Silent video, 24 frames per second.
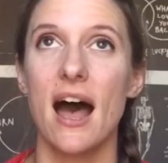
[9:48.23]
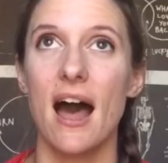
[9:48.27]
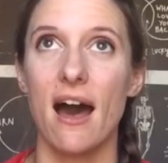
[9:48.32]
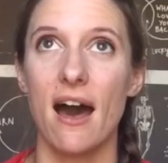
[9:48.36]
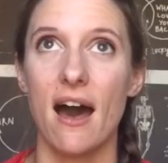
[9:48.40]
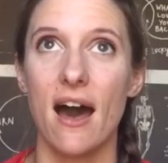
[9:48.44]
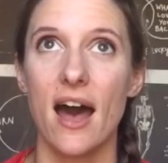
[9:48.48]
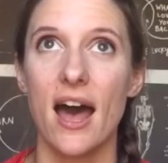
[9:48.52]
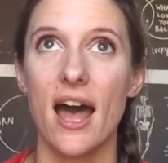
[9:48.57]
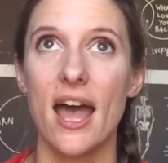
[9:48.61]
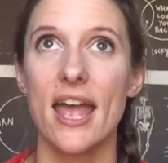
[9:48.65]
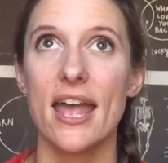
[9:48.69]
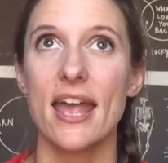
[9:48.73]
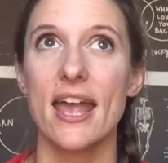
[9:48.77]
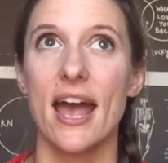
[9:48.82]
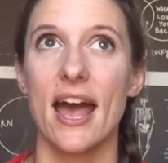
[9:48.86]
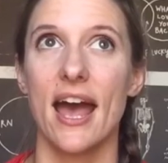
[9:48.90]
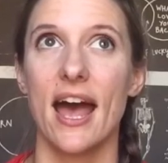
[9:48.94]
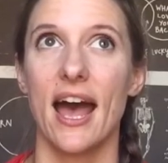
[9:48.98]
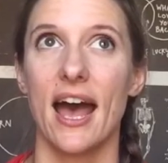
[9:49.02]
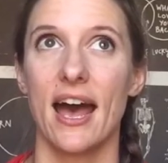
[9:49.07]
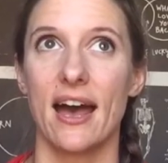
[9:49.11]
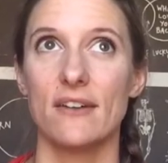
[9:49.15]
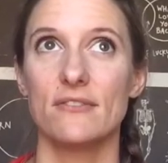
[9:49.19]
I
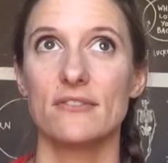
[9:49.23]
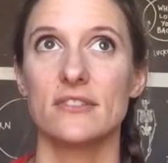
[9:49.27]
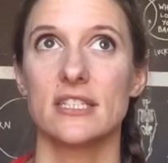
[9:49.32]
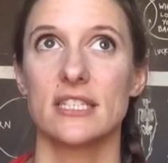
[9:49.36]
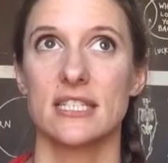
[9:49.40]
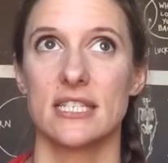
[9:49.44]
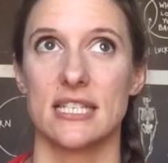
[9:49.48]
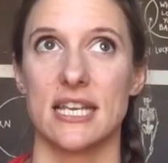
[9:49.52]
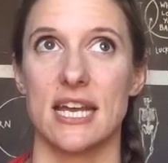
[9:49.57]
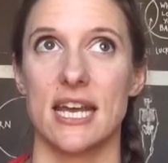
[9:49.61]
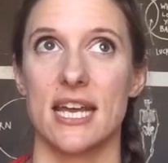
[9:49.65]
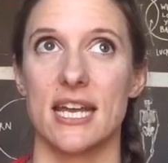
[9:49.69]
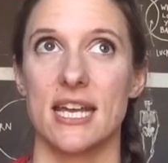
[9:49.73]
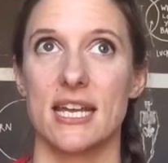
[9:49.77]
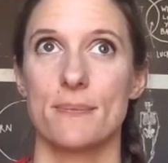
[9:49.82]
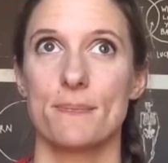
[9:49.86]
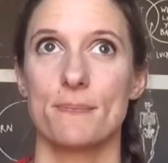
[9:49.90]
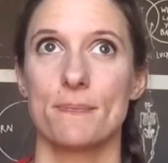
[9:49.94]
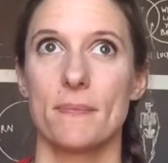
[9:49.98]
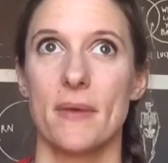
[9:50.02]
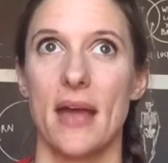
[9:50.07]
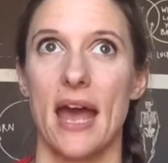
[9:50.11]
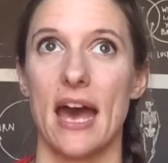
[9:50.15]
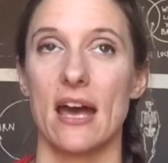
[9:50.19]
have to say,
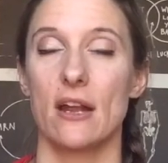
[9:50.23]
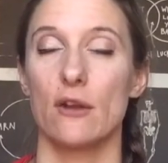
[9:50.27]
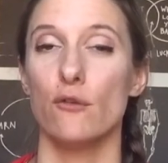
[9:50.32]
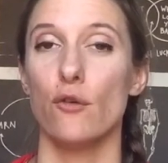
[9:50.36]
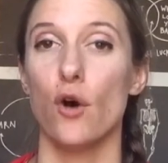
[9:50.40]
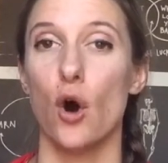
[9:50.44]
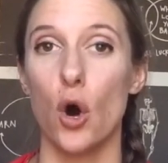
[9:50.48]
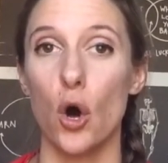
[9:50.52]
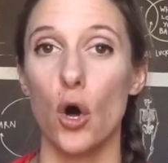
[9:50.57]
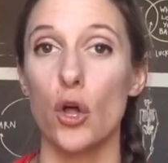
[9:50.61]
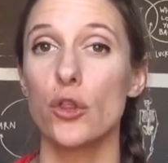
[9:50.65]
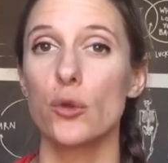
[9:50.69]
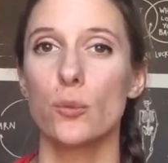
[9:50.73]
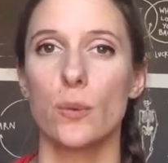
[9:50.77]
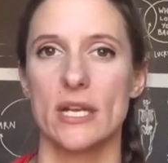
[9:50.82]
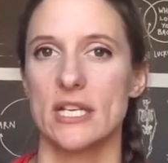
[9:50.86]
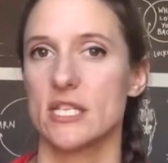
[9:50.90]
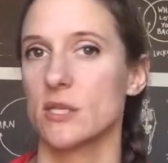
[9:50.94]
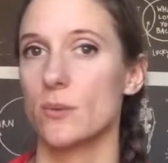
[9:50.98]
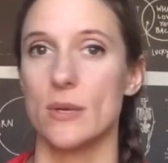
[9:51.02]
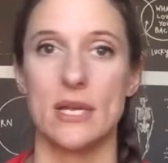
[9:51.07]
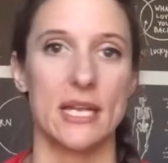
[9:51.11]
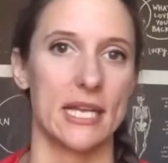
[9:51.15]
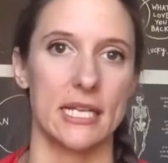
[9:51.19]
Out of all the
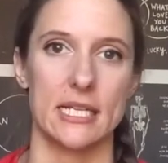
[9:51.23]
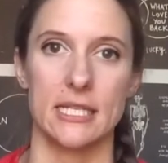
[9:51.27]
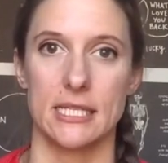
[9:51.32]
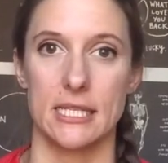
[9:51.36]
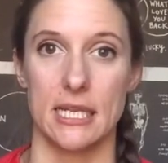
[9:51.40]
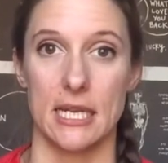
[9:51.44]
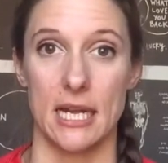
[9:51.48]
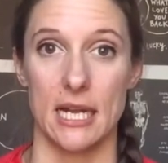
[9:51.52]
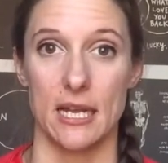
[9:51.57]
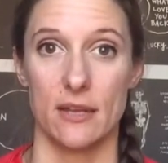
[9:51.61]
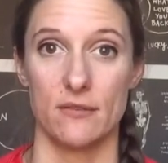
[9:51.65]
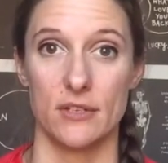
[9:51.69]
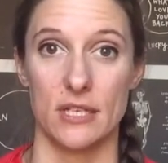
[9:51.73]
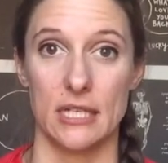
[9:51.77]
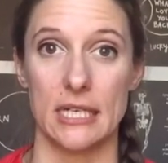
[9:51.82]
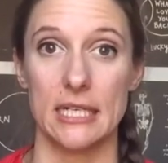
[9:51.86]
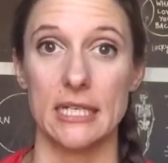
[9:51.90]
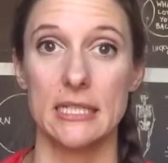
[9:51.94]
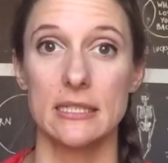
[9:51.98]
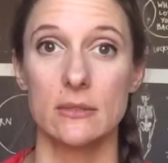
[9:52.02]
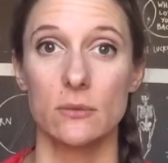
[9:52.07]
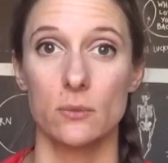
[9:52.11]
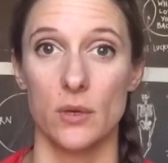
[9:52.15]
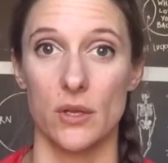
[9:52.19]
race weekends that I have
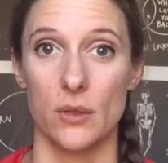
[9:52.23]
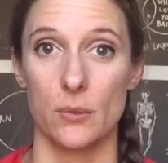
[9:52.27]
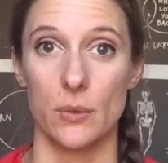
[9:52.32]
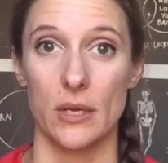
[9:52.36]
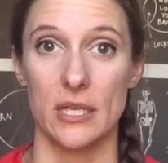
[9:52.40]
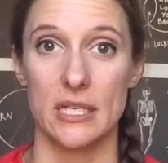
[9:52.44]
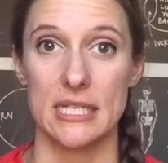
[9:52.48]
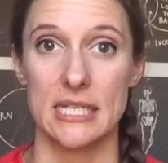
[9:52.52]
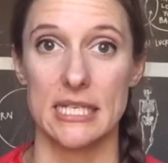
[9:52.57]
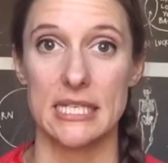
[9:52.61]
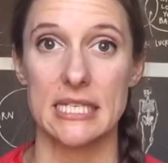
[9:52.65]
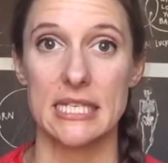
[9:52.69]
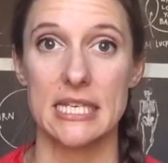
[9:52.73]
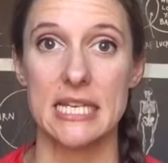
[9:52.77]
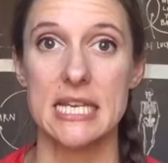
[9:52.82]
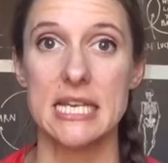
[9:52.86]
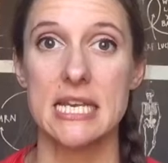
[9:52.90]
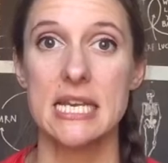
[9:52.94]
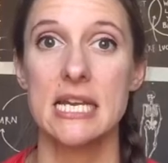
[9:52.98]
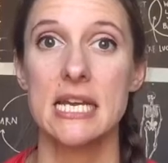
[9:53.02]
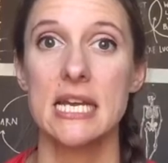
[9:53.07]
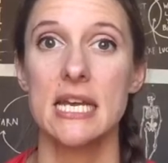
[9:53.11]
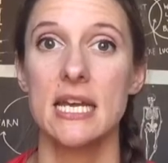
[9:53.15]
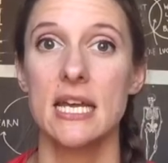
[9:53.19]
done with Run
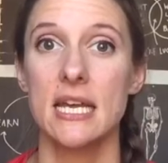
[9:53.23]
Disney,